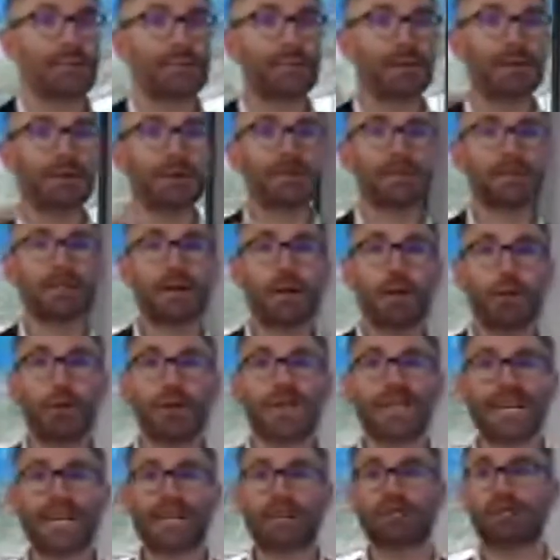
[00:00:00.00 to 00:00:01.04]
because
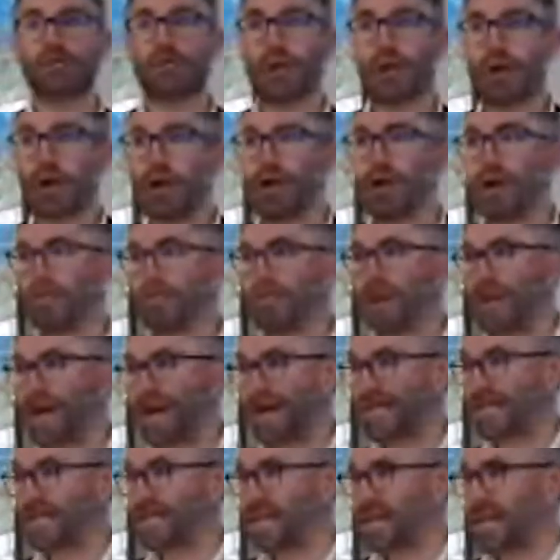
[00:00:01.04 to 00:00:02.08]
what kind of law
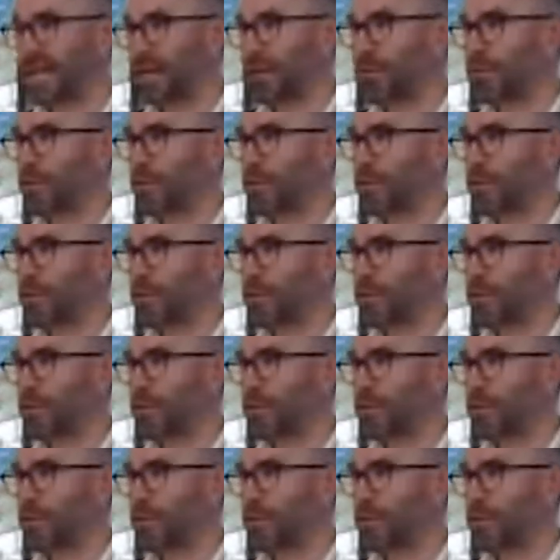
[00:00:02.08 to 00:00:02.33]
applies there?